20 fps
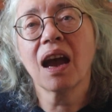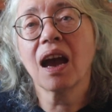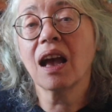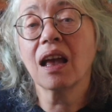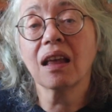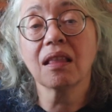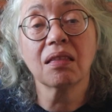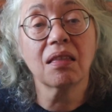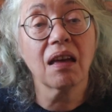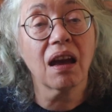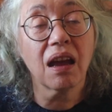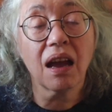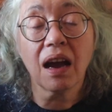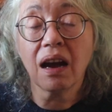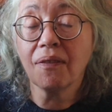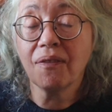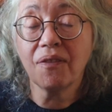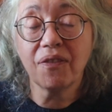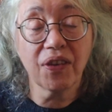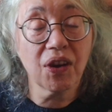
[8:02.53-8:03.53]
And they
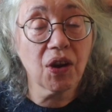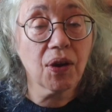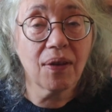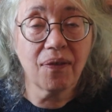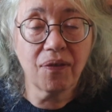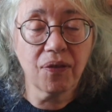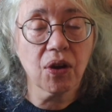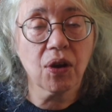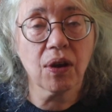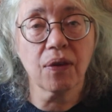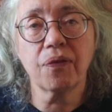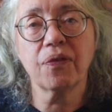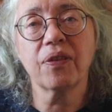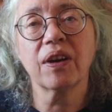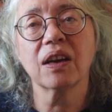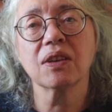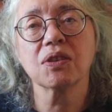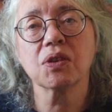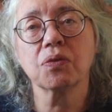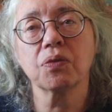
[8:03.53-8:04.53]
are very
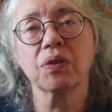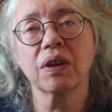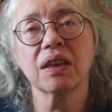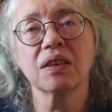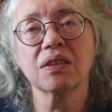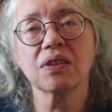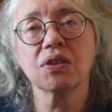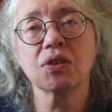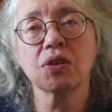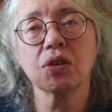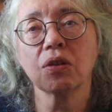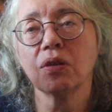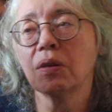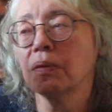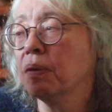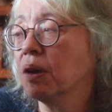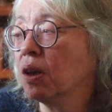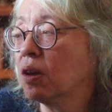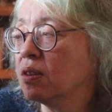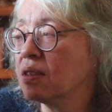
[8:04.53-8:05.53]
fast reads too,
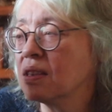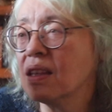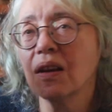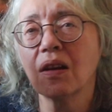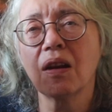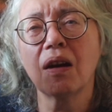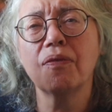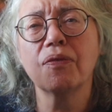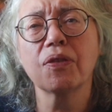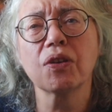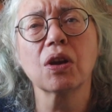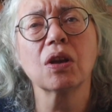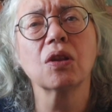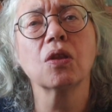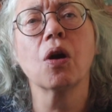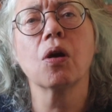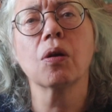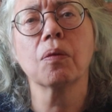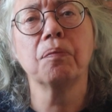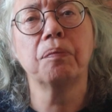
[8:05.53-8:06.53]
because they're not very
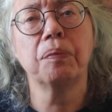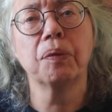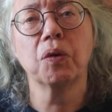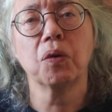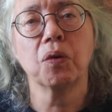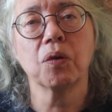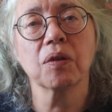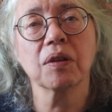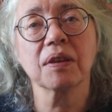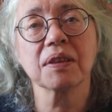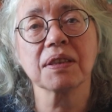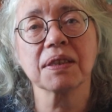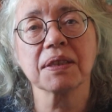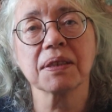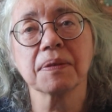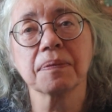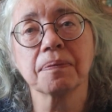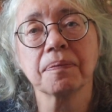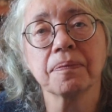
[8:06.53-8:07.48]
long books.